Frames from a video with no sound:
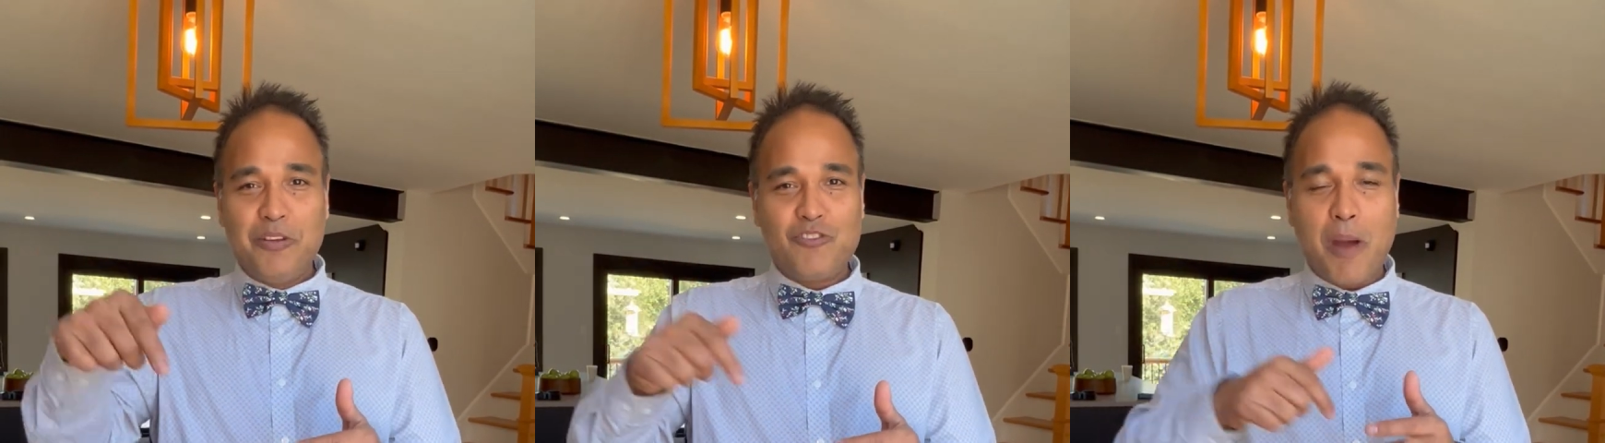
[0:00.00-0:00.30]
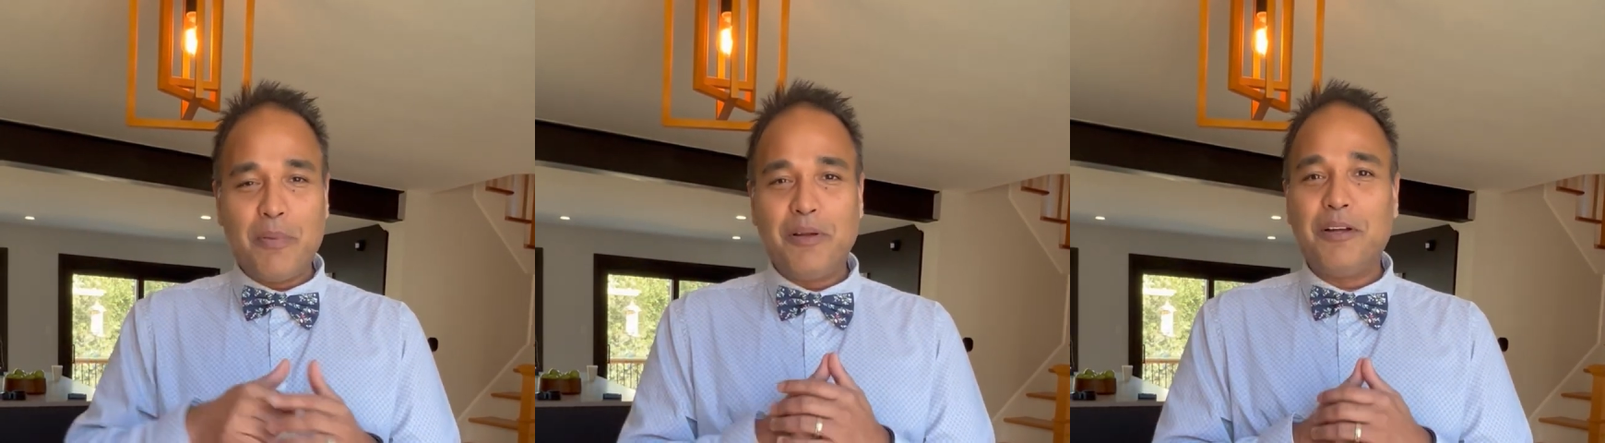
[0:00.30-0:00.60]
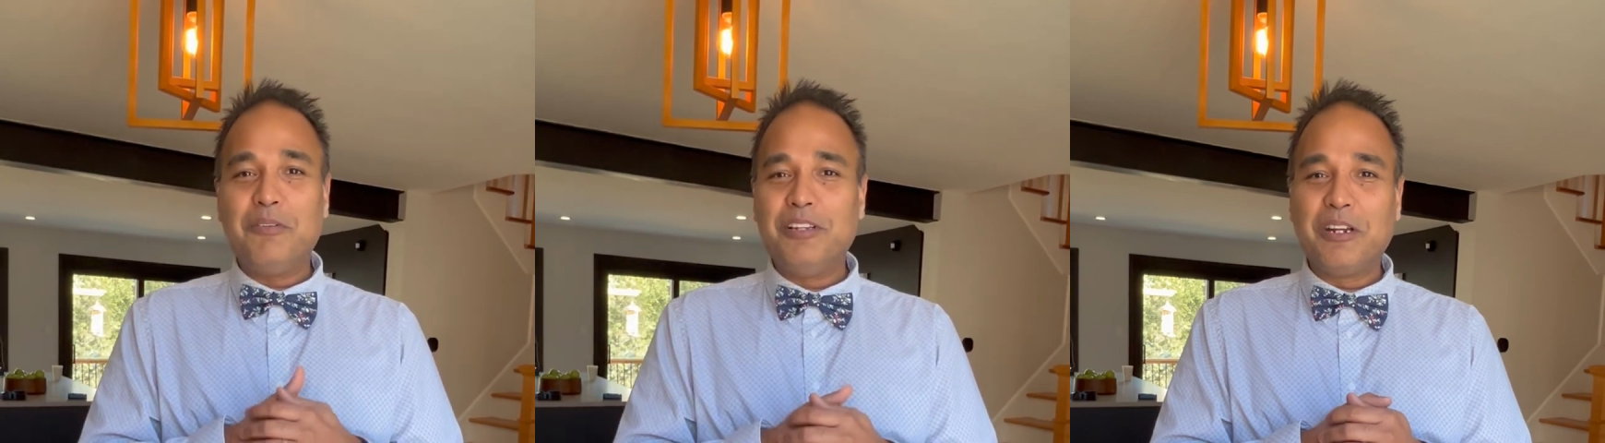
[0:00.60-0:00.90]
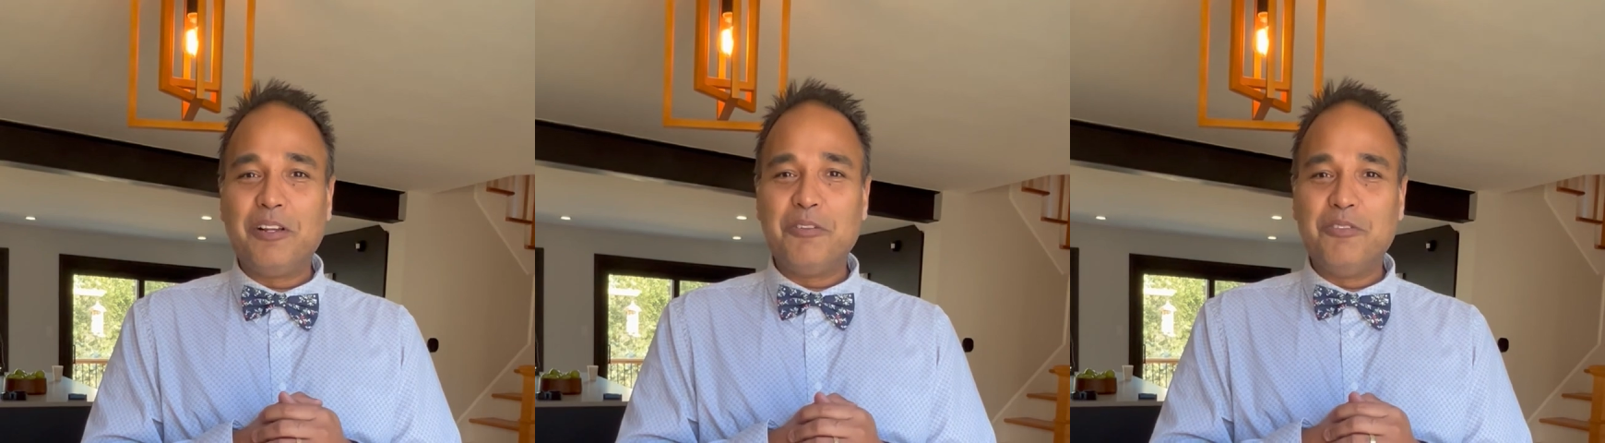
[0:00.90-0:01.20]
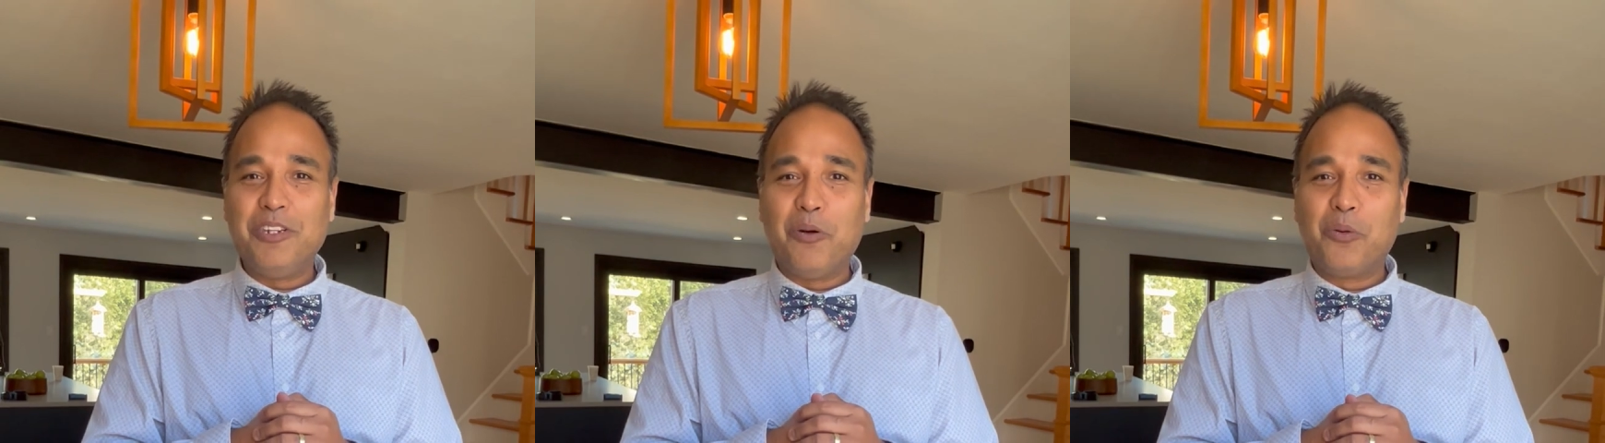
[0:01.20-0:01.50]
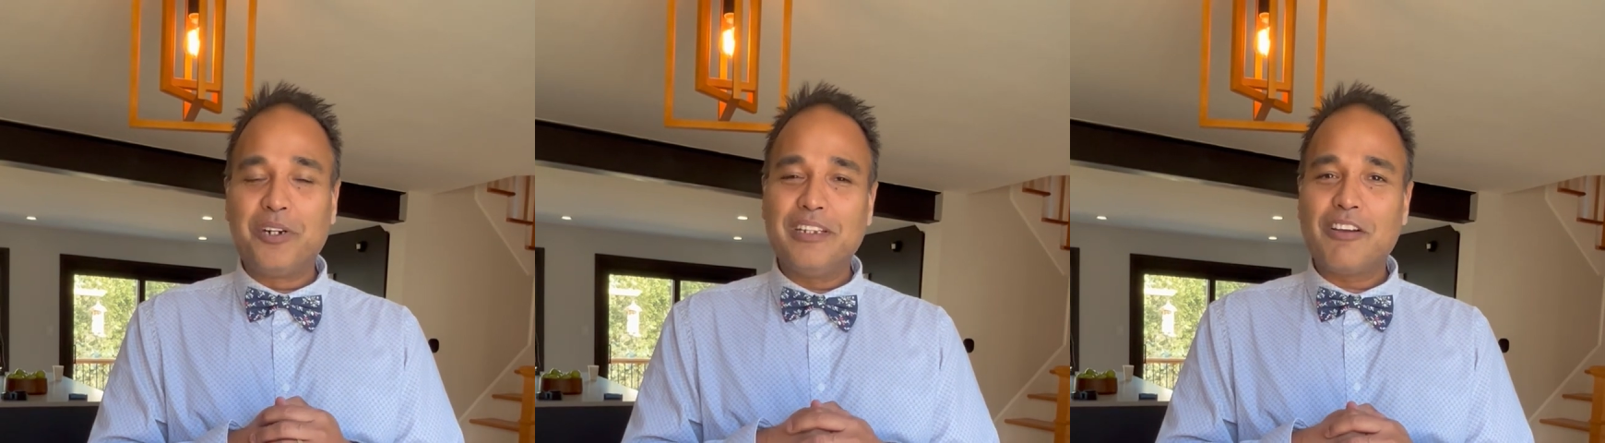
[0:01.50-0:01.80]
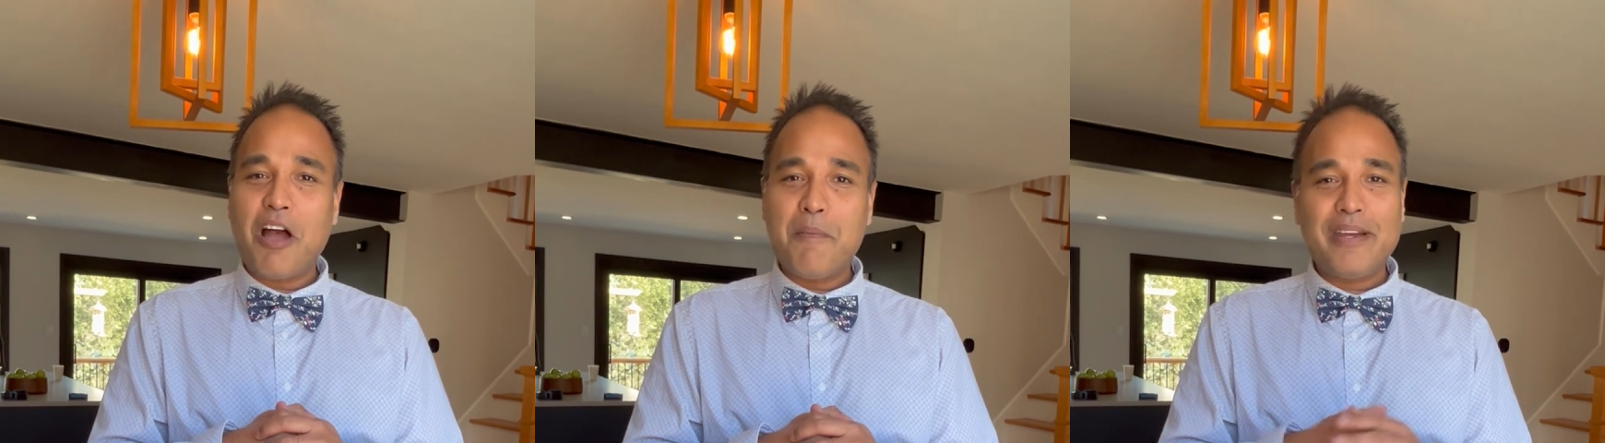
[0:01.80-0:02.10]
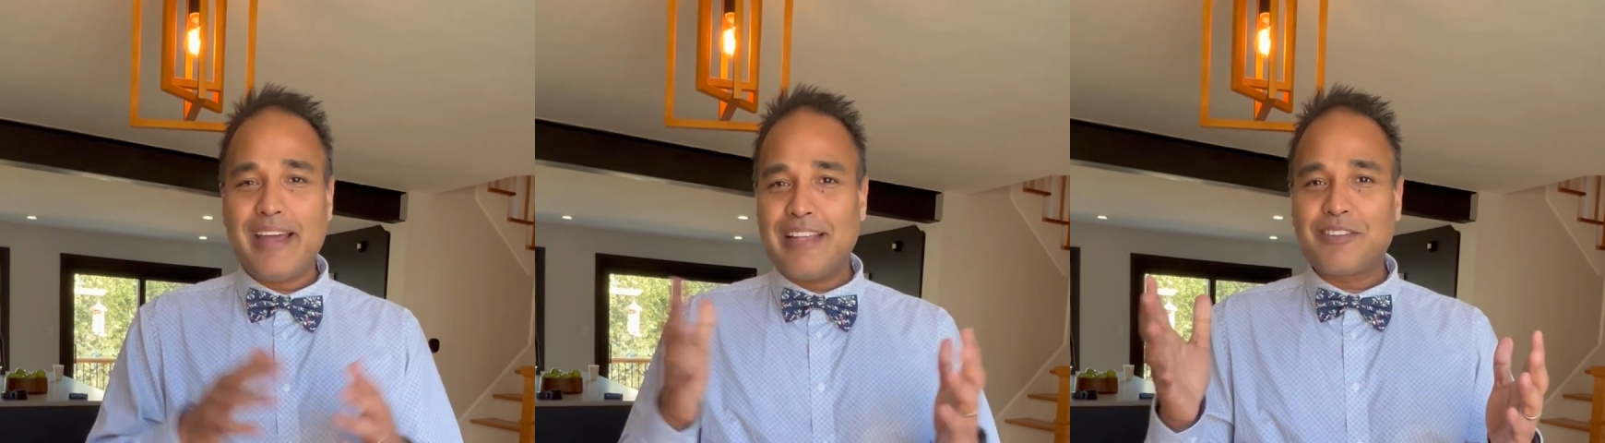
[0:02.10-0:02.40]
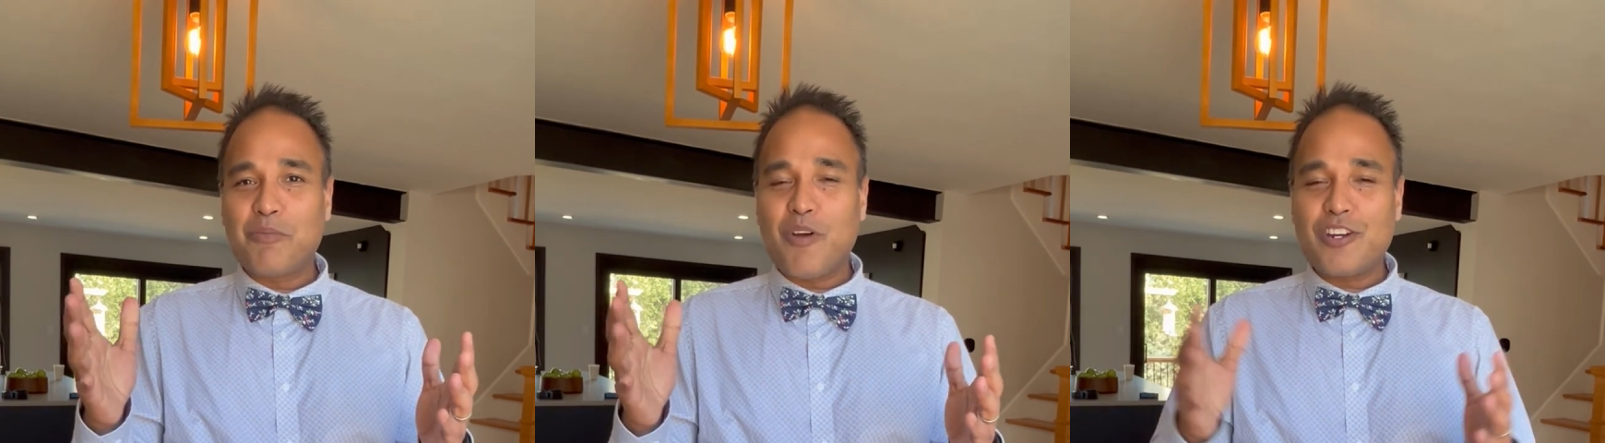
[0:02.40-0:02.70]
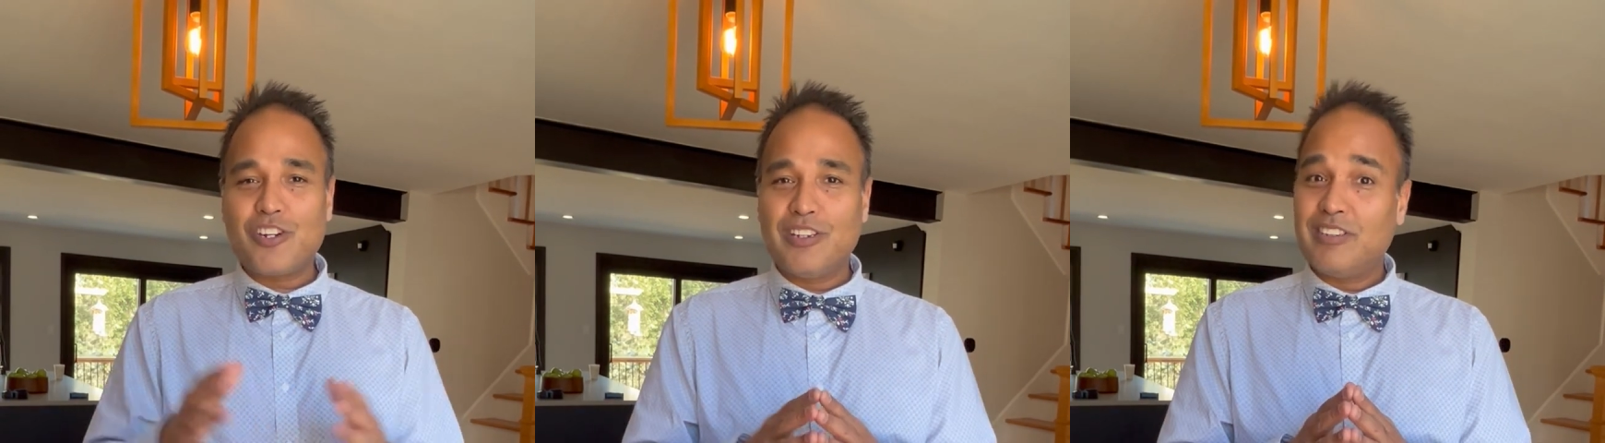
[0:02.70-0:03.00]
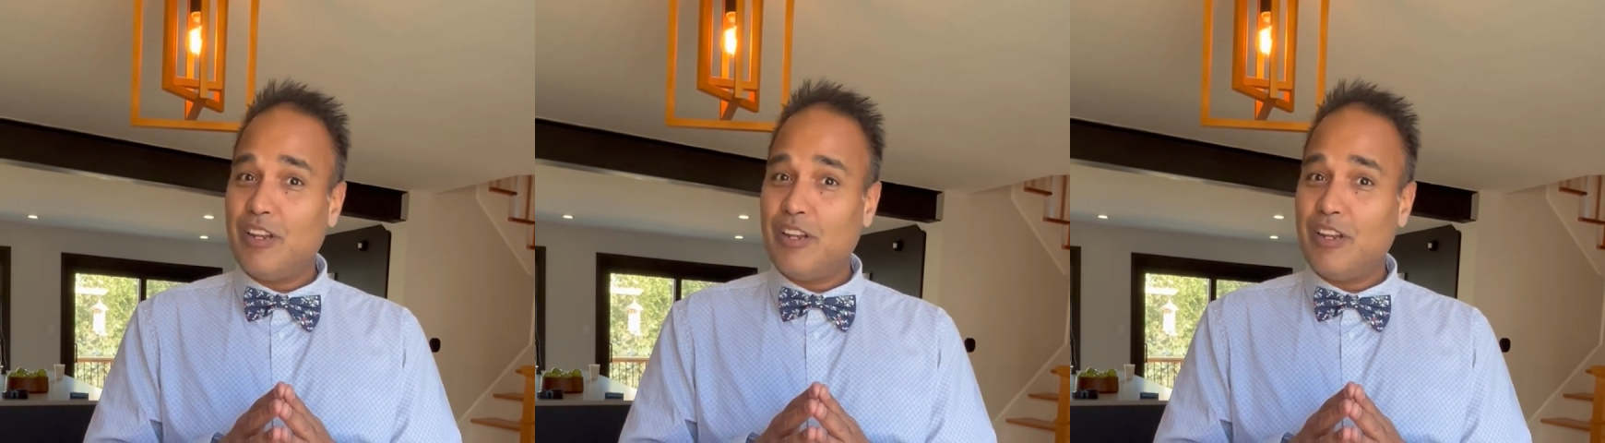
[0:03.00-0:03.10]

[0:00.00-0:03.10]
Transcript: Drop a little, you know, word in the comment, ask some questions.